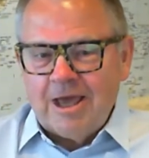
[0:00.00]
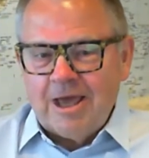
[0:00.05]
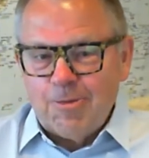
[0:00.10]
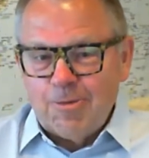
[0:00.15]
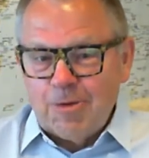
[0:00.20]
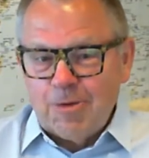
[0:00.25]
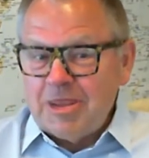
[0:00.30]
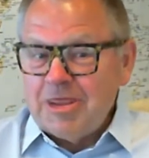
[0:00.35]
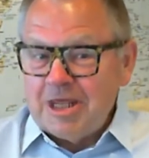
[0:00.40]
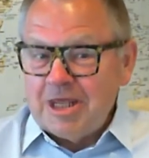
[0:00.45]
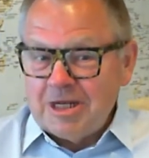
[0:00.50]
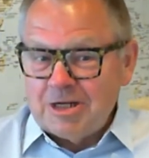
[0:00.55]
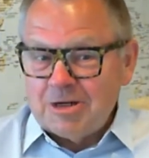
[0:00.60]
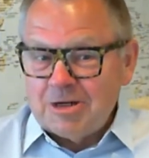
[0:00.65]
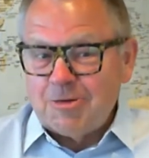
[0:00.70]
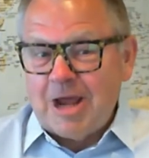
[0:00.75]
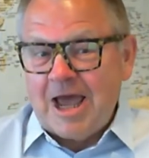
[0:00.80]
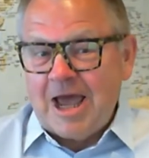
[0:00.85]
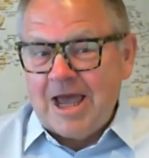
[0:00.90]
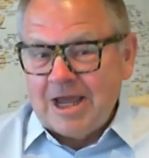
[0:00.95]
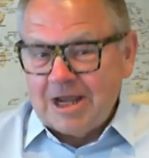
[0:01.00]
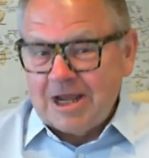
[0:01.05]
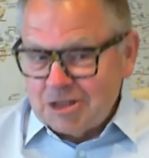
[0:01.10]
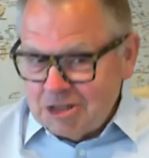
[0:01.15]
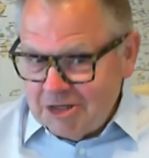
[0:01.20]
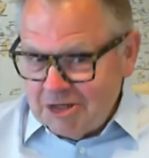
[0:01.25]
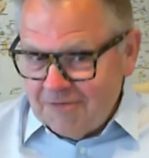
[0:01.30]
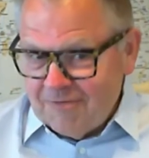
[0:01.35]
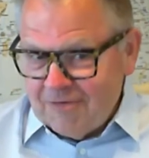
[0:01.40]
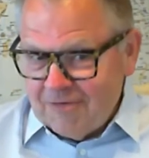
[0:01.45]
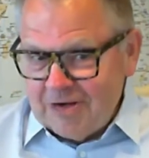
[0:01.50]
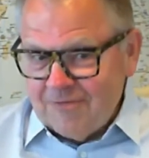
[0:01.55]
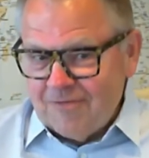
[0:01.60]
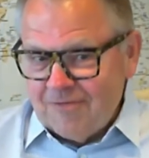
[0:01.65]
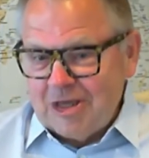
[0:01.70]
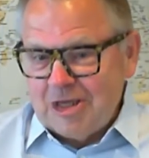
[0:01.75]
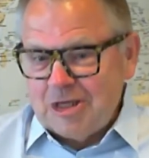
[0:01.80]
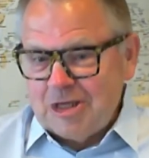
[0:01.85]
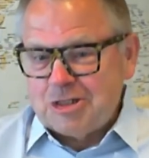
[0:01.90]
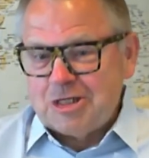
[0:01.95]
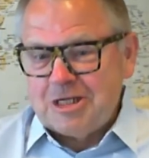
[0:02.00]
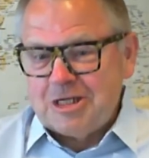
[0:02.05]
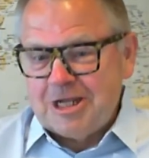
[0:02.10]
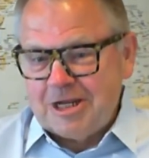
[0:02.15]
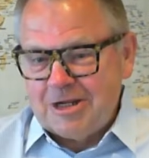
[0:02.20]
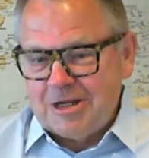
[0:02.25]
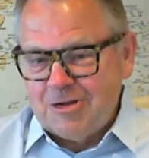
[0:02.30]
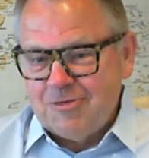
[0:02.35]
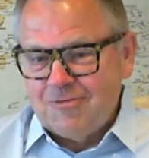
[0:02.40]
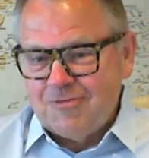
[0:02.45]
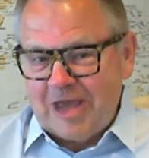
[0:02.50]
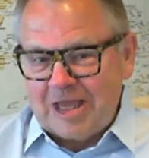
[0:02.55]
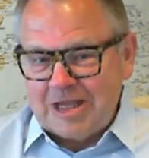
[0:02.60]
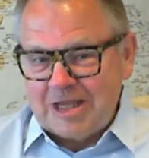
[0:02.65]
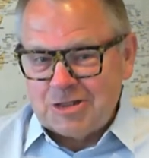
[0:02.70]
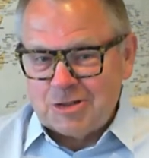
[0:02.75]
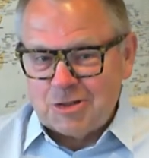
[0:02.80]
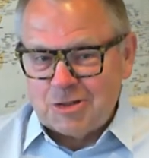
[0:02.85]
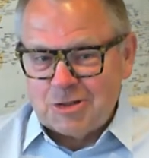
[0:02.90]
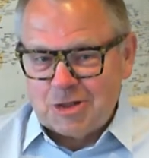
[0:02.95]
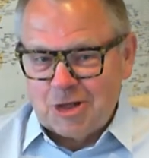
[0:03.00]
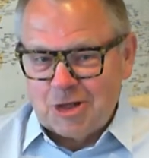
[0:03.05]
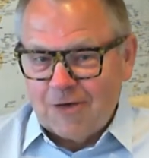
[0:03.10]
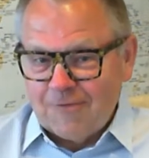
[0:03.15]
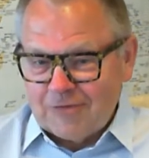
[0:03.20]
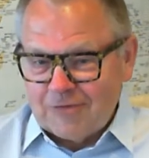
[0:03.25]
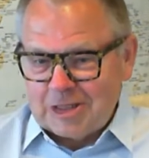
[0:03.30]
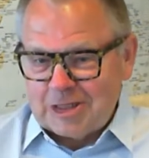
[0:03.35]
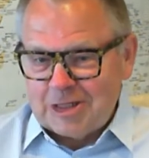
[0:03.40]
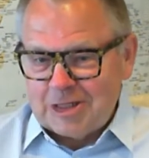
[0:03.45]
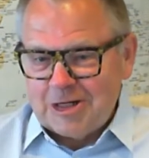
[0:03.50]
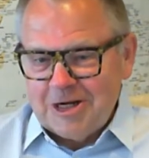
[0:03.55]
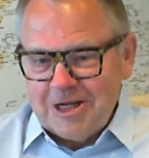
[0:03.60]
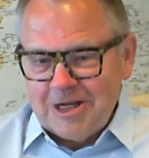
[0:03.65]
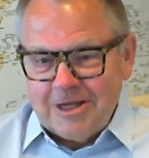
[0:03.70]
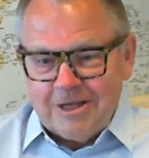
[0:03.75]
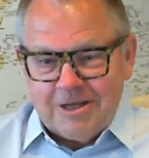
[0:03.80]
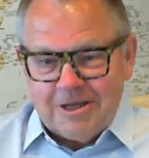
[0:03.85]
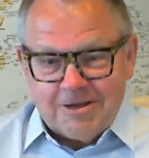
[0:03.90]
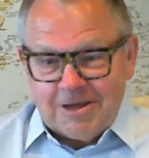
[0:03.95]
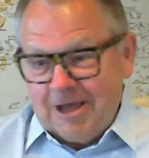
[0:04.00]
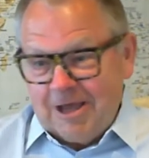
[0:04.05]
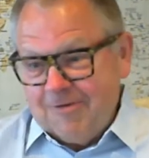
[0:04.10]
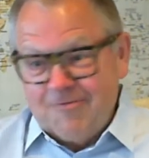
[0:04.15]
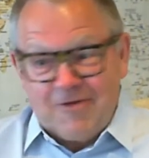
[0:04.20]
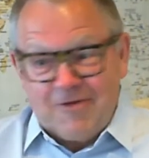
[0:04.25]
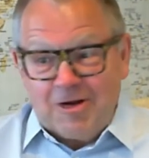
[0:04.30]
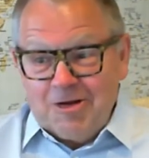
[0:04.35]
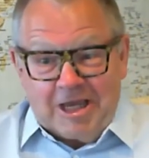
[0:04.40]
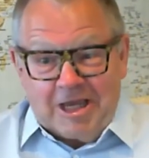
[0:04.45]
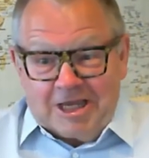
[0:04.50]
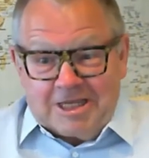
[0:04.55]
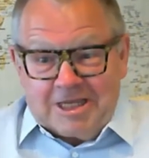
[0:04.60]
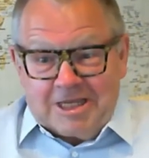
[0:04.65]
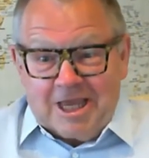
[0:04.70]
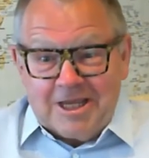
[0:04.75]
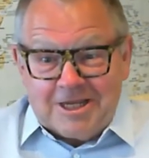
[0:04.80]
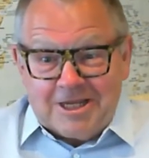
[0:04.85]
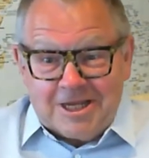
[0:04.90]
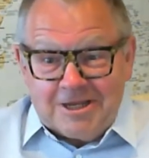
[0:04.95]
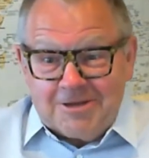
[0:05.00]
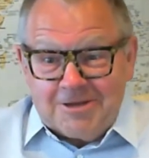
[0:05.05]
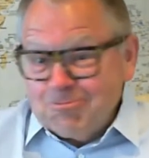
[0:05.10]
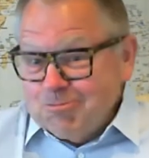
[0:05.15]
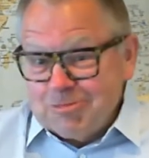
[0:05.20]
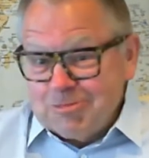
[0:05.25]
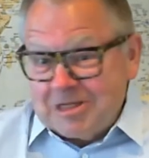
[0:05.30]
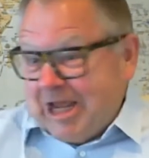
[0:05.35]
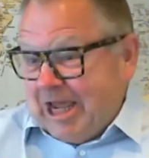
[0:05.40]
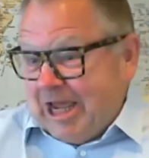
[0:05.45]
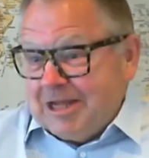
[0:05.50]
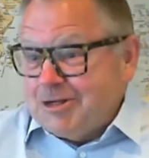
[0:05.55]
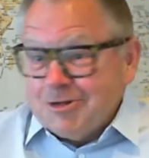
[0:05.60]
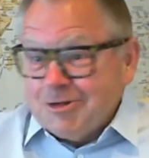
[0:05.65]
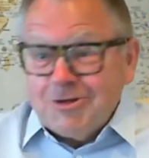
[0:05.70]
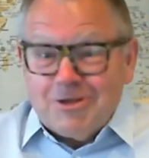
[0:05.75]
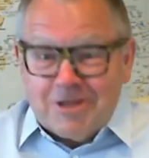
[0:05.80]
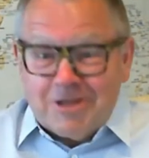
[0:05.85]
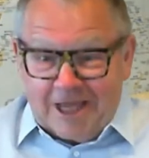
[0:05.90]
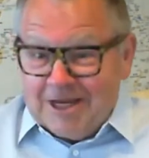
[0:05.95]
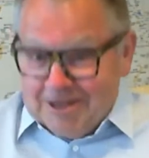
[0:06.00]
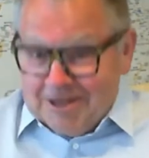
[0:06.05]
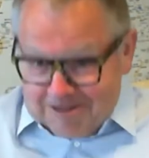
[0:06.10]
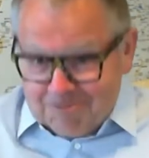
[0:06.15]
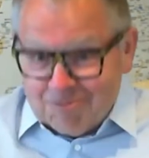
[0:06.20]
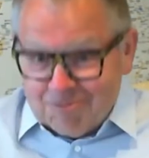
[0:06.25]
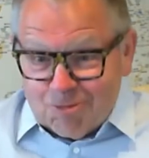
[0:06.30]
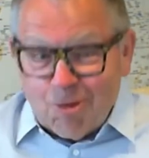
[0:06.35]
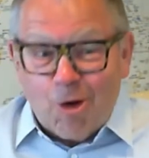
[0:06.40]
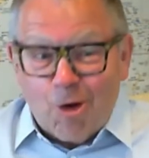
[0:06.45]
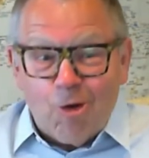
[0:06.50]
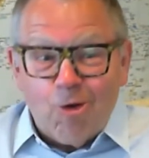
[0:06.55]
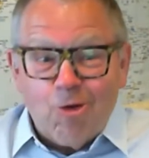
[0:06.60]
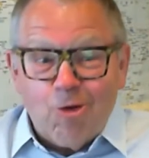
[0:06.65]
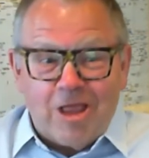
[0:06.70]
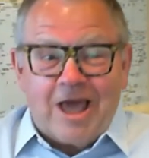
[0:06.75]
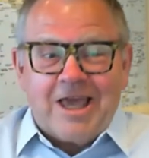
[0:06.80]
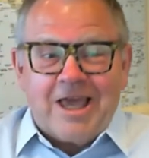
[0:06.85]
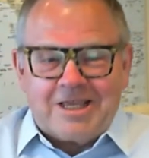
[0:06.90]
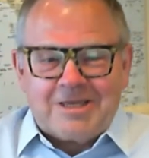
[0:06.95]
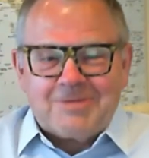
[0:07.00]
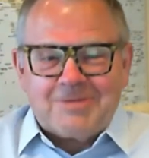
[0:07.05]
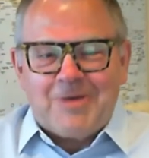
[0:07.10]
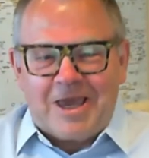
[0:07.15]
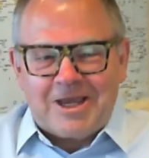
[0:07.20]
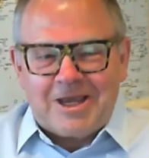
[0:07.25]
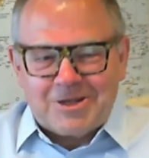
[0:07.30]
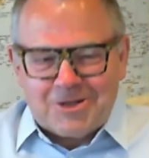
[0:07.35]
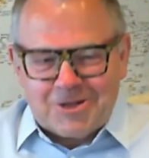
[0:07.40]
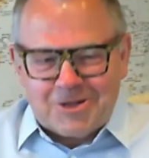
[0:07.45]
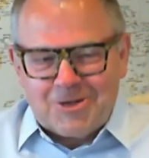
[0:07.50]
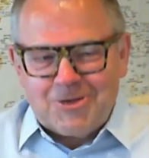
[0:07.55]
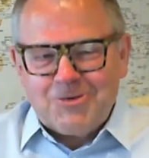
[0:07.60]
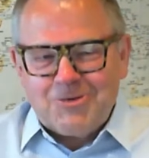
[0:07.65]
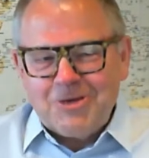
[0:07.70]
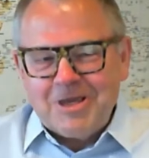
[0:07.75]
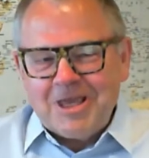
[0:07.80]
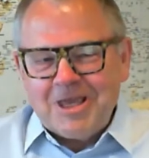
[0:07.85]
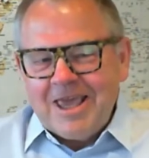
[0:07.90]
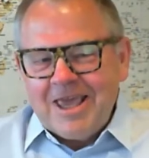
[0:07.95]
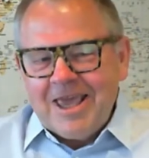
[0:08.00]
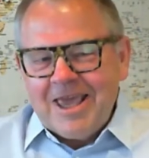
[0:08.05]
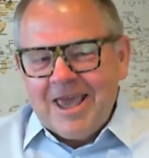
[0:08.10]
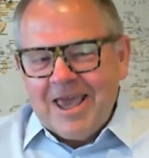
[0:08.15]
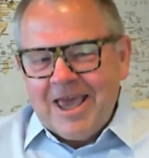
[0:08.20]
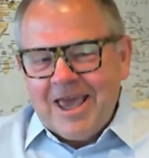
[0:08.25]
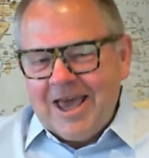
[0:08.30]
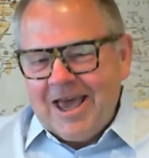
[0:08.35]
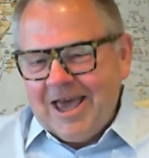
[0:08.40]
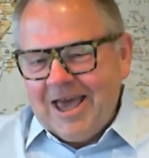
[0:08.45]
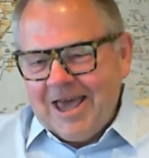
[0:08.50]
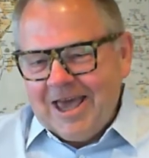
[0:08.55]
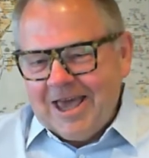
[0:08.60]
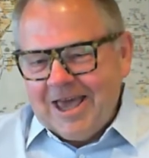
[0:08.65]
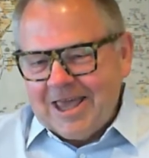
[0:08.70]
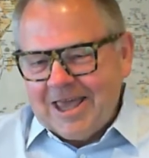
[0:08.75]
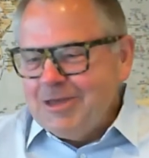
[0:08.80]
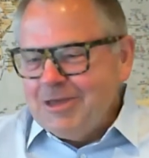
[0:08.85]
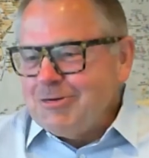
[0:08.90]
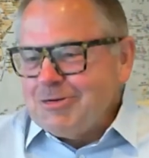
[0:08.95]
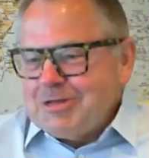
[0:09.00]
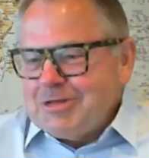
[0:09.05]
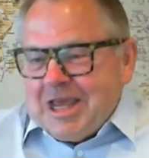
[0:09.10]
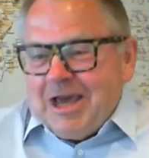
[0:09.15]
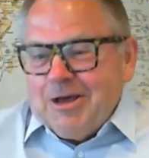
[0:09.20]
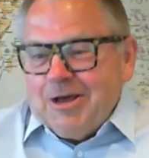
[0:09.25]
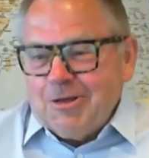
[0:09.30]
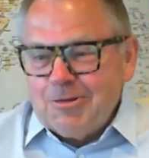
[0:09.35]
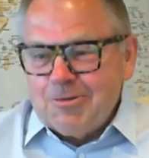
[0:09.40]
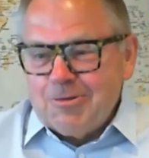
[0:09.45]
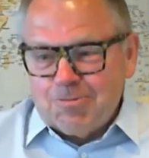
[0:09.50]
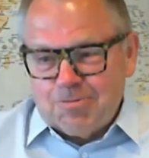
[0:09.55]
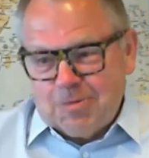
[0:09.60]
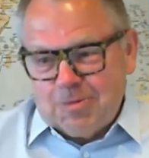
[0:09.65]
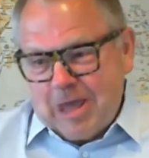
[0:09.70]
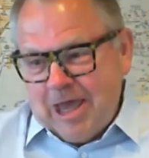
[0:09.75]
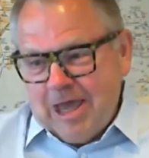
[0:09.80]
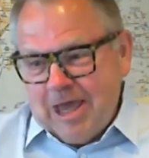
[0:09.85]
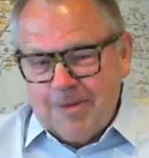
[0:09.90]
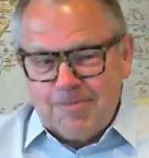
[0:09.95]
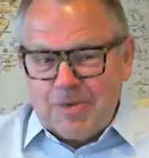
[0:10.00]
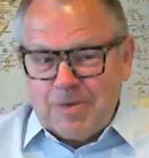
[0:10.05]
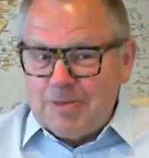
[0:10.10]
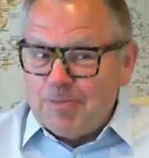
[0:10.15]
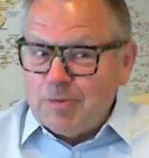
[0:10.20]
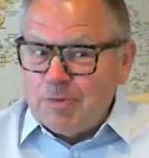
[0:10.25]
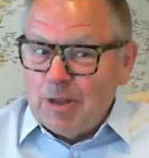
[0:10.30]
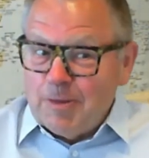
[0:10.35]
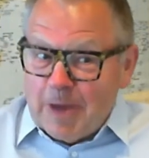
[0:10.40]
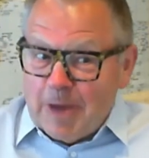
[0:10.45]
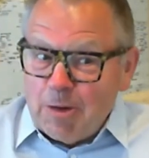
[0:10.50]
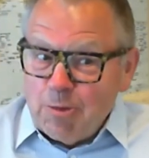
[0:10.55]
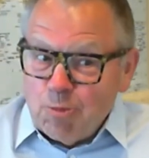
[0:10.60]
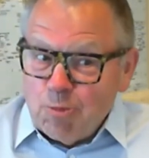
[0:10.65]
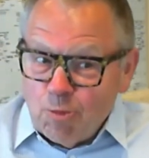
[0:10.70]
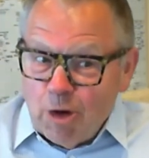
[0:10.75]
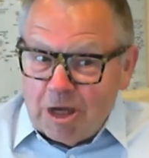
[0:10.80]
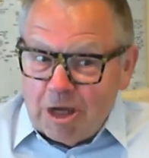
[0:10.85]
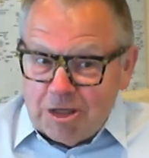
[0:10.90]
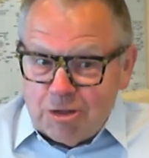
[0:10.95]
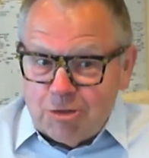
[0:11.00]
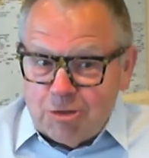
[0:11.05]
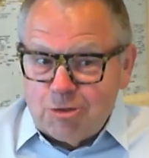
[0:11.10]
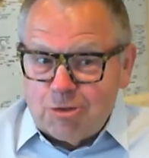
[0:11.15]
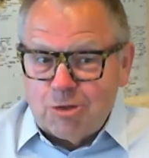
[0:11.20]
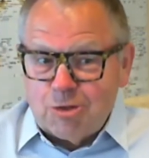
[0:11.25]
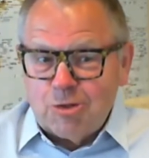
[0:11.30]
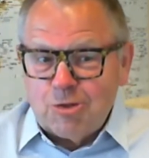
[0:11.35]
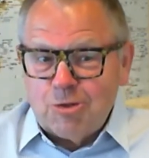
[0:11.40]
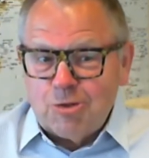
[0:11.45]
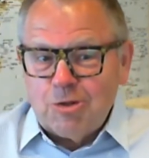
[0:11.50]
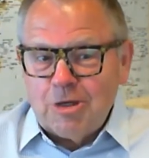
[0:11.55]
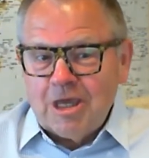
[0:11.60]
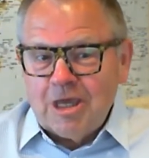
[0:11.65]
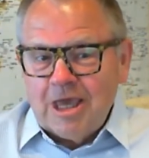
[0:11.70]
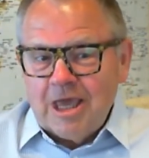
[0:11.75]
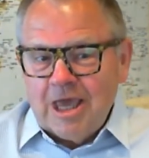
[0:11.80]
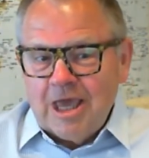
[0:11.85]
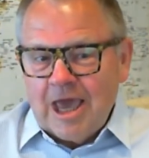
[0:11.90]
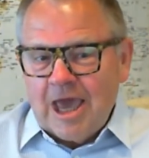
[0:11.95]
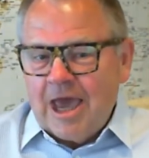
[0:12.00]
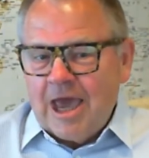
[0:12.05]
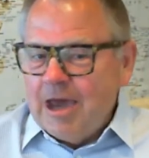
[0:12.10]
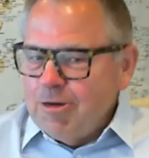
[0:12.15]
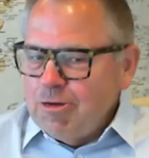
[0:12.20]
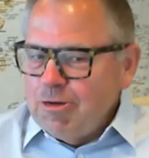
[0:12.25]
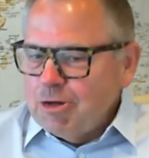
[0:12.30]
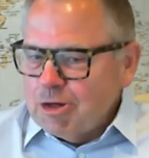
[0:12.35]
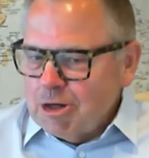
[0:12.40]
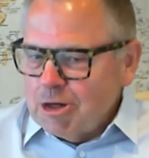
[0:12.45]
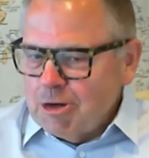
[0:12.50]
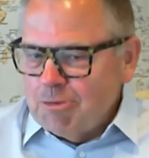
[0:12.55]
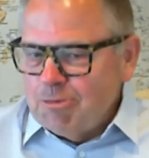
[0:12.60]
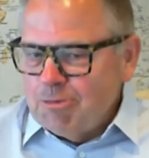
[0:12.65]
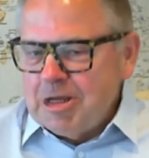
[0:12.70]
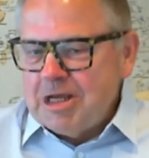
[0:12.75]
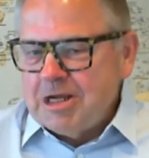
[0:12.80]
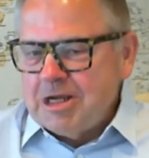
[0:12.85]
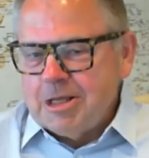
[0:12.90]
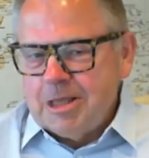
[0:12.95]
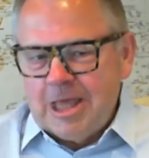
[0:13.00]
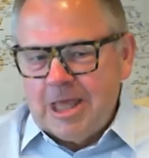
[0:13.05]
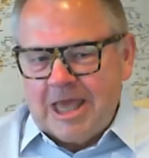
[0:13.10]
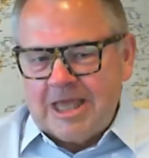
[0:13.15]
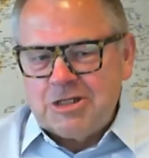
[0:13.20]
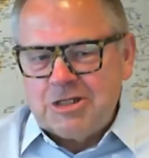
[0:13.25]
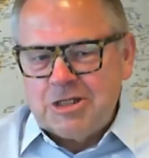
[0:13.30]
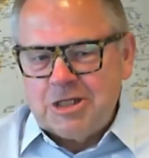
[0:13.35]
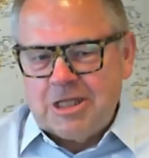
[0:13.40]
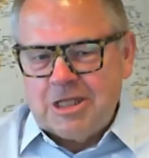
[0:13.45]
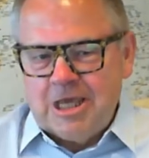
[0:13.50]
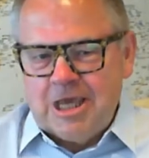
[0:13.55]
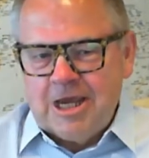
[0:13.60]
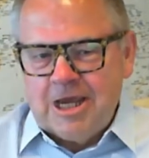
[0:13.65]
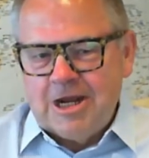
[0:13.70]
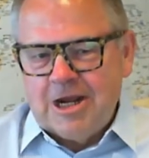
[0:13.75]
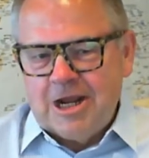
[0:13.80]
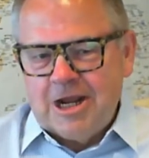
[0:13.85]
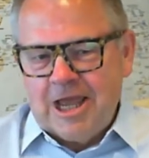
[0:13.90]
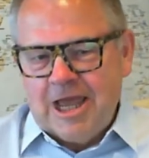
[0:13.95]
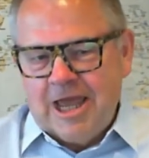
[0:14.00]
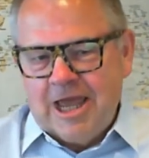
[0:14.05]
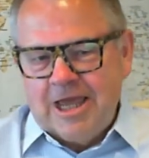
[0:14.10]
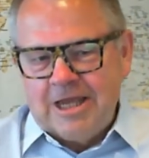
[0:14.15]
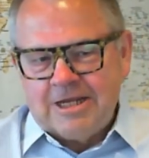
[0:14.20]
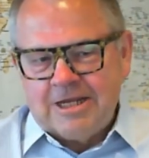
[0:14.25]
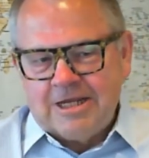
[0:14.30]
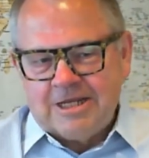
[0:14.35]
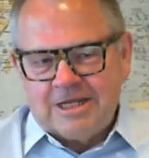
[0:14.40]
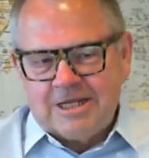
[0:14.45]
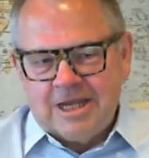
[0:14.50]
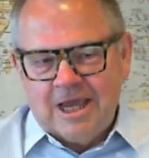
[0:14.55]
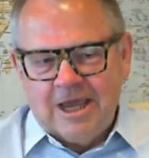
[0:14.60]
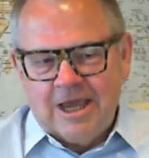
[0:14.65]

with Interact, Chief Innovation and New Ventures Officer. Very exciting title and role, I expect too. Can you tell people about what you do, how your career led you there, and